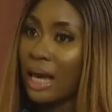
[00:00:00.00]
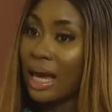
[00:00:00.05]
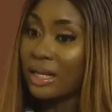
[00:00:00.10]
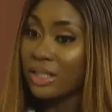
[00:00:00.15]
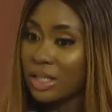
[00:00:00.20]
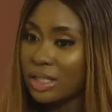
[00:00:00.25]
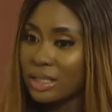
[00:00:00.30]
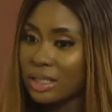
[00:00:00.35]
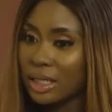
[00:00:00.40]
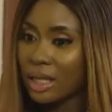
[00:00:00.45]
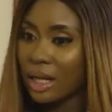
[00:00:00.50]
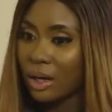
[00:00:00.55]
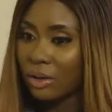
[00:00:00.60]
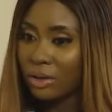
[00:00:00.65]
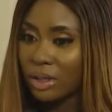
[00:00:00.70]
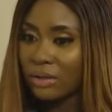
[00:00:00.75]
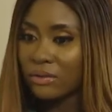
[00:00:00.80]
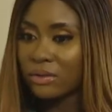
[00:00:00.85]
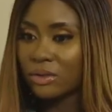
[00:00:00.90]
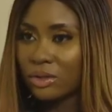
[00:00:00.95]
I just said I'll
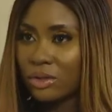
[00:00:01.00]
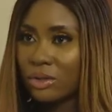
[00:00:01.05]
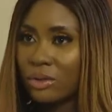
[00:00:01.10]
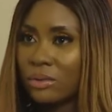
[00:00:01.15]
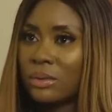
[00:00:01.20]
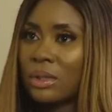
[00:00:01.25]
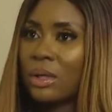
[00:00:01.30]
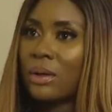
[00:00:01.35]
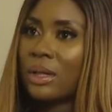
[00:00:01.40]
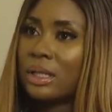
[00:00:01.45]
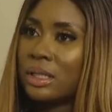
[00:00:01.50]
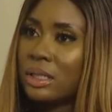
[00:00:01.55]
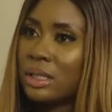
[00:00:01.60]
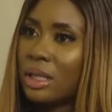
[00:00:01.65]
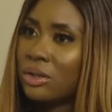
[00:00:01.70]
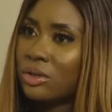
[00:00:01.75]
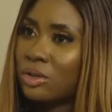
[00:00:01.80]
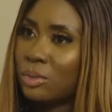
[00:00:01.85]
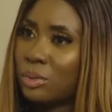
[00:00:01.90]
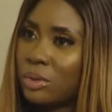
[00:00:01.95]
give it to you now. At least
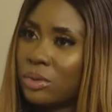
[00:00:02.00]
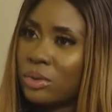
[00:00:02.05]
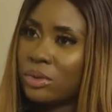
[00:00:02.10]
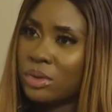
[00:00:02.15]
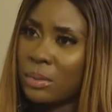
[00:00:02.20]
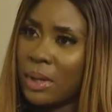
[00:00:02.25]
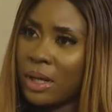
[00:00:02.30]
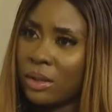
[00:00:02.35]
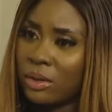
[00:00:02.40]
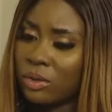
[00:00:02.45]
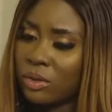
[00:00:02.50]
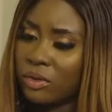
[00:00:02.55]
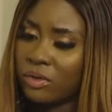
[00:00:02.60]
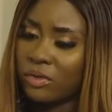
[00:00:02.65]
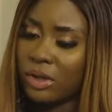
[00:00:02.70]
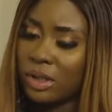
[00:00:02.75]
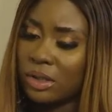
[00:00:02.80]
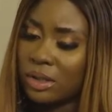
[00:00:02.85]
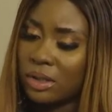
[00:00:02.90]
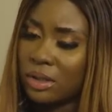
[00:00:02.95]
that should put a smile on your
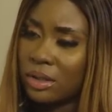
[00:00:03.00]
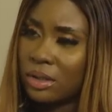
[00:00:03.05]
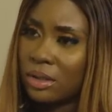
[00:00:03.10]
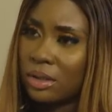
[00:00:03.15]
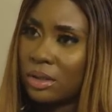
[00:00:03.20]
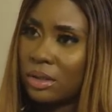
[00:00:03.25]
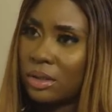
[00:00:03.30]
face.